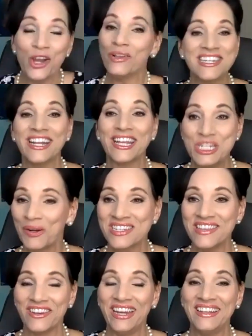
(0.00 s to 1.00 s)
Um, this
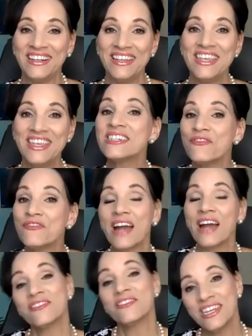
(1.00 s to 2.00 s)
isn't a conspiracy
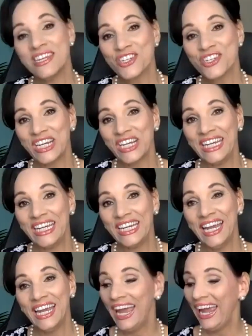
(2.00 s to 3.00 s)
theory. This is a
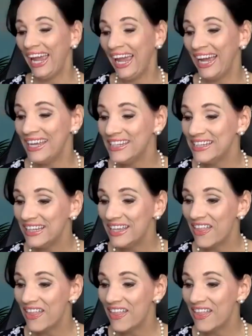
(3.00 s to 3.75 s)
fact of history.